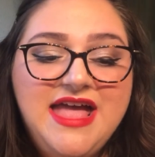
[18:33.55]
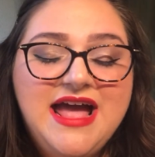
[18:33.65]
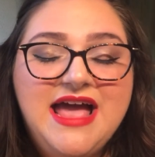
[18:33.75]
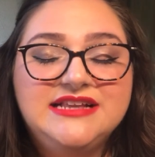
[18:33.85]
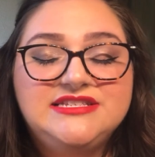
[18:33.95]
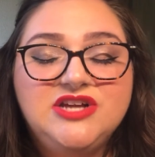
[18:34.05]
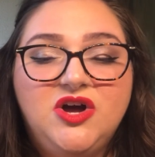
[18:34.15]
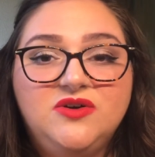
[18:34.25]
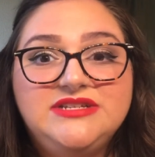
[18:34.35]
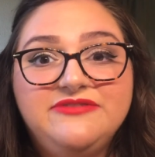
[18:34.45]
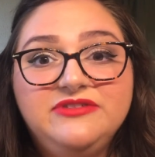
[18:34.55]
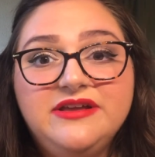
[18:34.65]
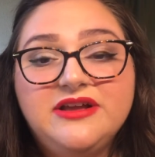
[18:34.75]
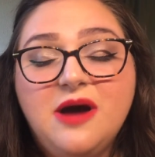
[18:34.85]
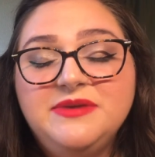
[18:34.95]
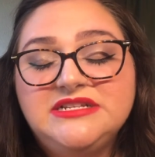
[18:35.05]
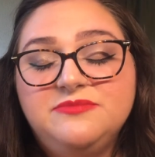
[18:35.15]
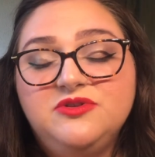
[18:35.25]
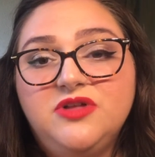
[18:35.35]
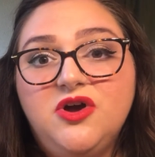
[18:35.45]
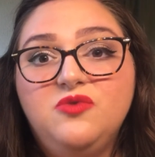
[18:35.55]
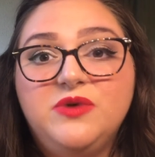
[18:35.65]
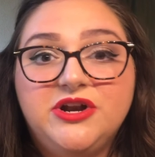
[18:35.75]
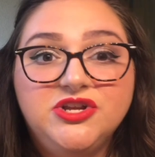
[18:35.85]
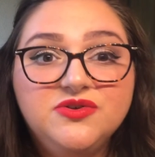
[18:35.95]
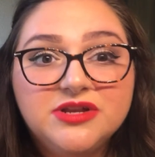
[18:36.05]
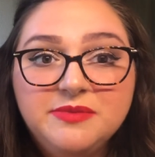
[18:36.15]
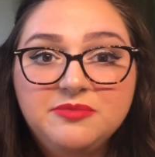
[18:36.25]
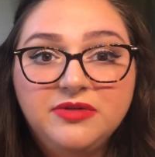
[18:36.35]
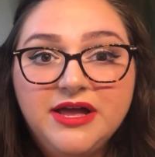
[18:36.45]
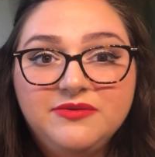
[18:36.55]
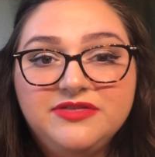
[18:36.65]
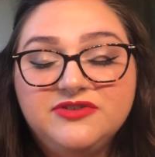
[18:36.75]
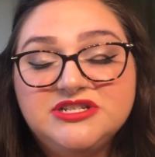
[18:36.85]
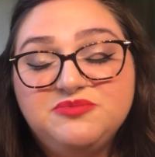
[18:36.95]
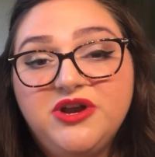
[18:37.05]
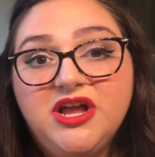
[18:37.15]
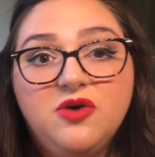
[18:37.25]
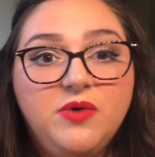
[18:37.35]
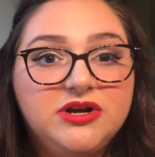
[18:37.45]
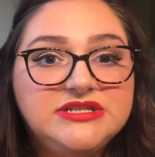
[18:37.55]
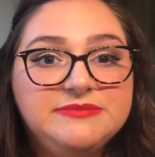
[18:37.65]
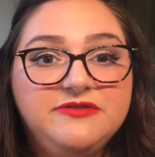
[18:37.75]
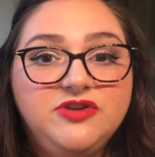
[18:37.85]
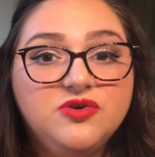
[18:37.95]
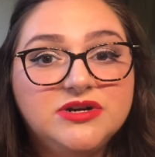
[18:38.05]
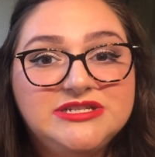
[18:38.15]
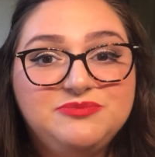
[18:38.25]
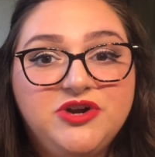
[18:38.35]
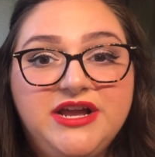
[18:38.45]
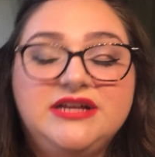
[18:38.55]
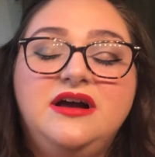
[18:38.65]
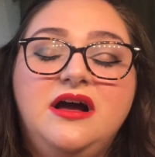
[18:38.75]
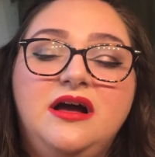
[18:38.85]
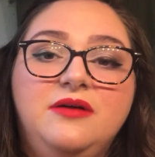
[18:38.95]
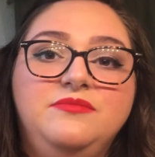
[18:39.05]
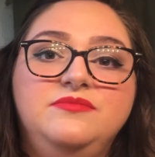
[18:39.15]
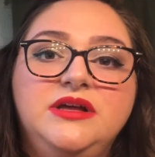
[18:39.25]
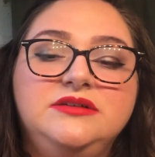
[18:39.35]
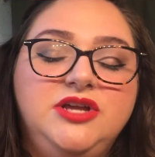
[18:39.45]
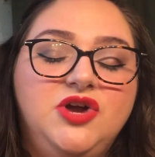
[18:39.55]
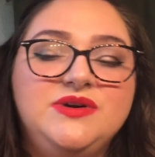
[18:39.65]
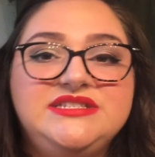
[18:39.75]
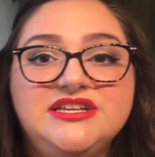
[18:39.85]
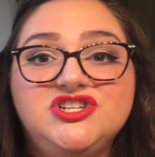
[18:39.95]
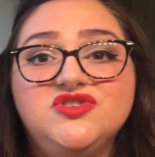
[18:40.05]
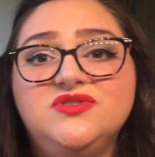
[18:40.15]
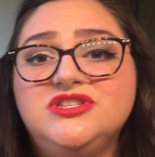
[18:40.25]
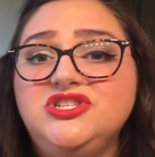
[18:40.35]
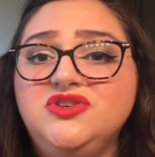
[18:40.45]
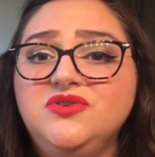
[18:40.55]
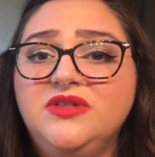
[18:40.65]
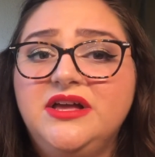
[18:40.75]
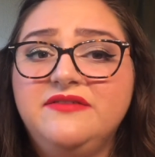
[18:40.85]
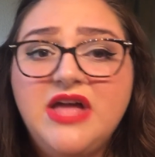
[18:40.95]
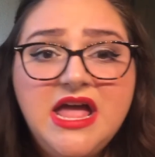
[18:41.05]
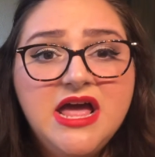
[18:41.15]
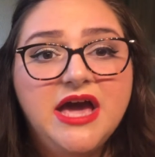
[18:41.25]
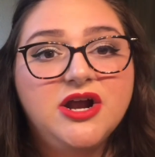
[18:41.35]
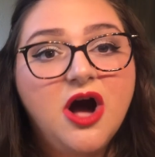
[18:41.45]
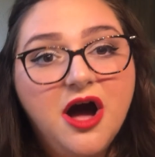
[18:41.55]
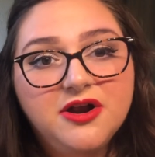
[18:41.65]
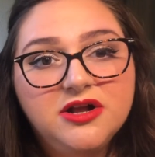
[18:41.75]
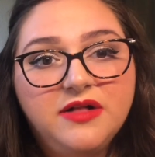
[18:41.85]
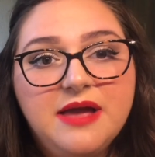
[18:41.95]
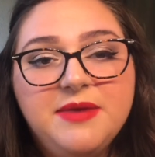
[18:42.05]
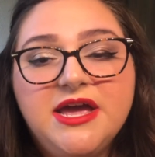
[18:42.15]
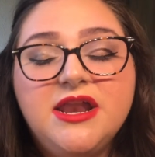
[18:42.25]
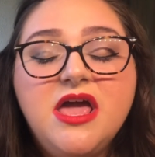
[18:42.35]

And so definitely comment down below, what are you going to be playing with for spring? What are some of your spring you know, essentials? Do you live in a hotter climate?